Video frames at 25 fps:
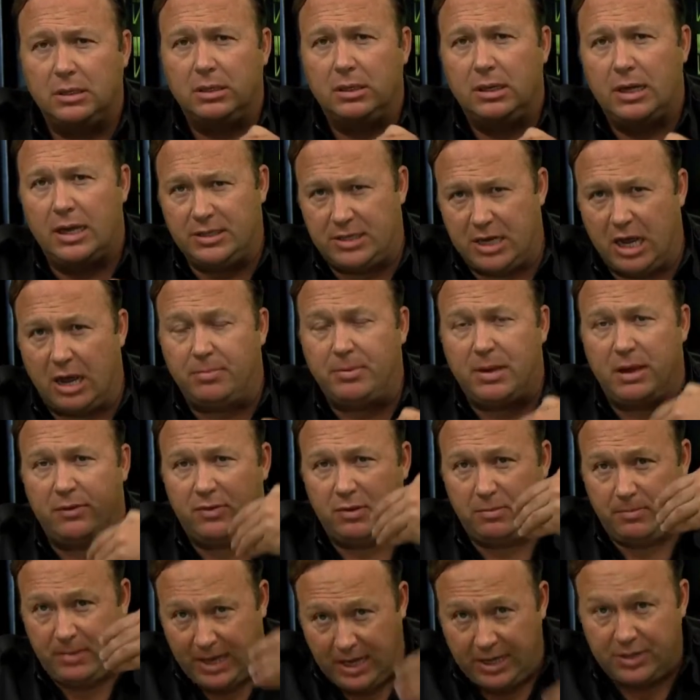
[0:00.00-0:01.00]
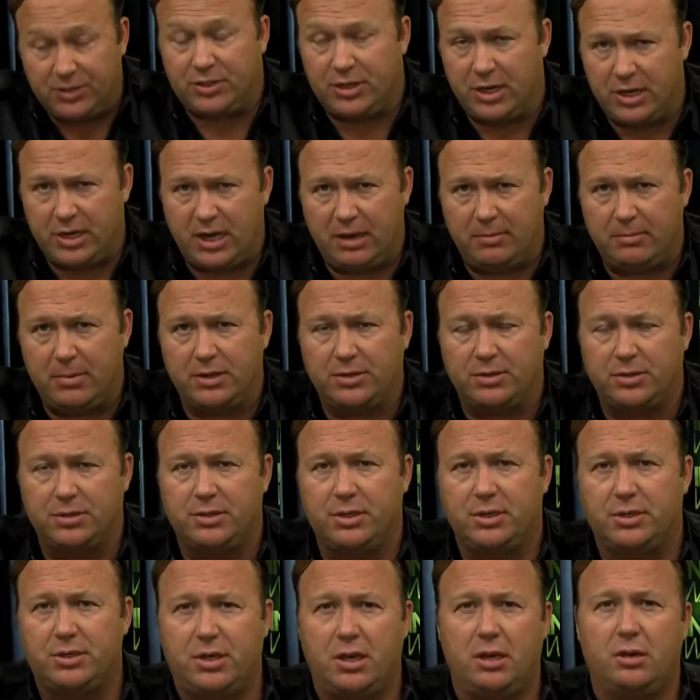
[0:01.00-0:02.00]
Has helped give them heat-seeking missiles,
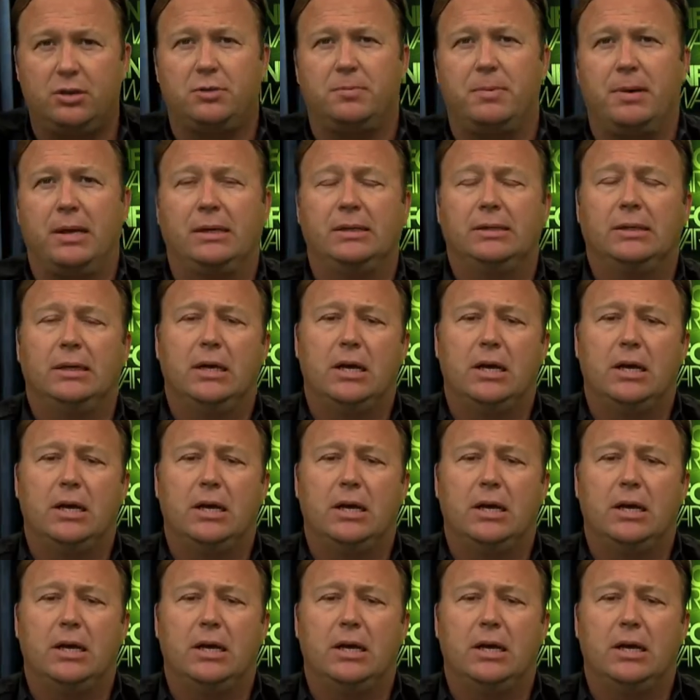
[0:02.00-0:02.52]
excuse me.